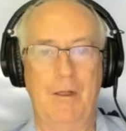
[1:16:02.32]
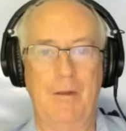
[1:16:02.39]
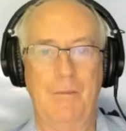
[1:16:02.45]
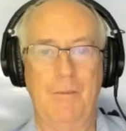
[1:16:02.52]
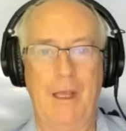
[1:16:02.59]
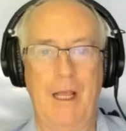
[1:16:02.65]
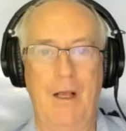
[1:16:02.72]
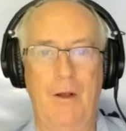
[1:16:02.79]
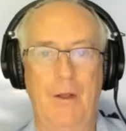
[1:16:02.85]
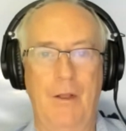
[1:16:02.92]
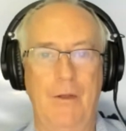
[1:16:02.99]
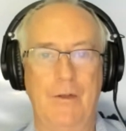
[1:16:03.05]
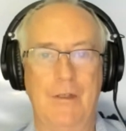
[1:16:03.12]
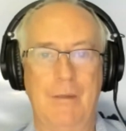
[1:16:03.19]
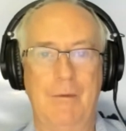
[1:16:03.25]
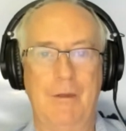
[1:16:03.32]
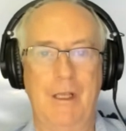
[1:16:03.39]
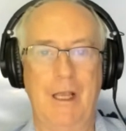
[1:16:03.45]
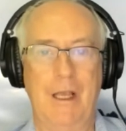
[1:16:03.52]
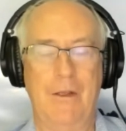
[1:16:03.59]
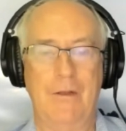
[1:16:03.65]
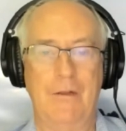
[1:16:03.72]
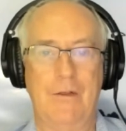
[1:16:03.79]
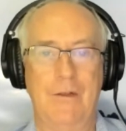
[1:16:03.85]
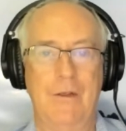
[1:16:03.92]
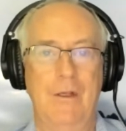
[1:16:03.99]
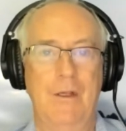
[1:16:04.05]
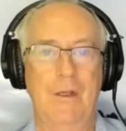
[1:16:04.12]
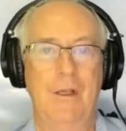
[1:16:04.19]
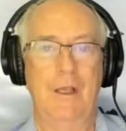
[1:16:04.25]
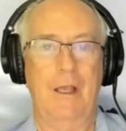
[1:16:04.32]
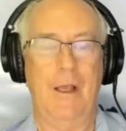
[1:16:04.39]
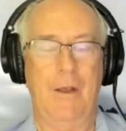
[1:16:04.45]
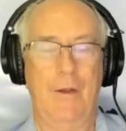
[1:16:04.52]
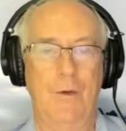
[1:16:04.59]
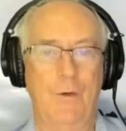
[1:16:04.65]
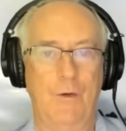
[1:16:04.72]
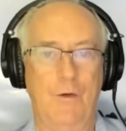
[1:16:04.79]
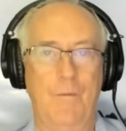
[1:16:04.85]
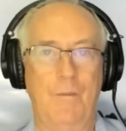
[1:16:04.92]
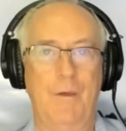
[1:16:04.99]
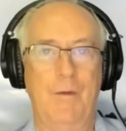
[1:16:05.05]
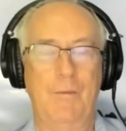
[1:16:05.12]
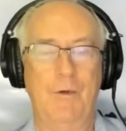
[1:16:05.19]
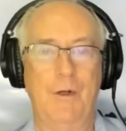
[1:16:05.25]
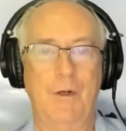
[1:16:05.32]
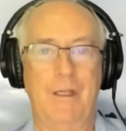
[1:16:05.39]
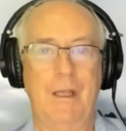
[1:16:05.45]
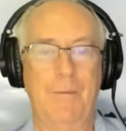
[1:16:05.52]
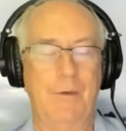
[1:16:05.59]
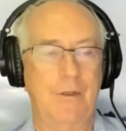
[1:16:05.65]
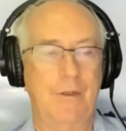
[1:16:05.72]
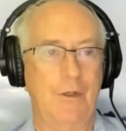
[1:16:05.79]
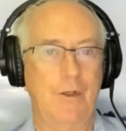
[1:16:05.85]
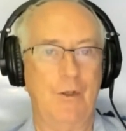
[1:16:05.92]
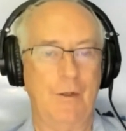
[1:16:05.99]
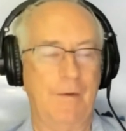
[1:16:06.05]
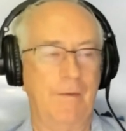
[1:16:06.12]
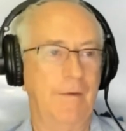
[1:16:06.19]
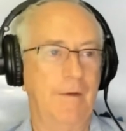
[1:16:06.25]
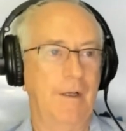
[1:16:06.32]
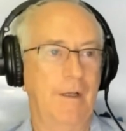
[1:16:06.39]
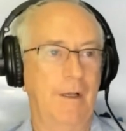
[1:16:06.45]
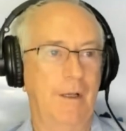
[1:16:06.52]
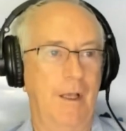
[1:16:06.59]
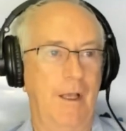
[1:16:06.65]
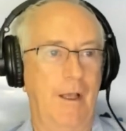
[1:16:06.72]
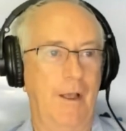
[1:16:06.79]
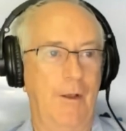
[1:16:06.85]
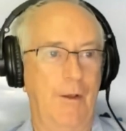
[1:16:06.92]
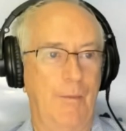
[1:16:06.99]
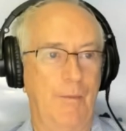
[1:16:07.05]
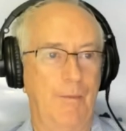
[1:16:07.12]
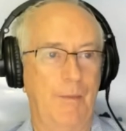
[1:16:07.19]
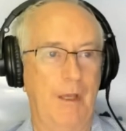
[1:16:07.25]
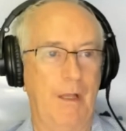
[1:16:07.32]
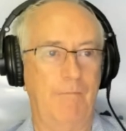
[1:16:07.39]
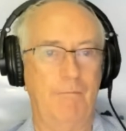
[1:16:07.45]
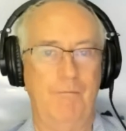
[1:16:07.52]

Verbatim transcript: than Powell and some of the others uh, who could have been put in that position. Um, but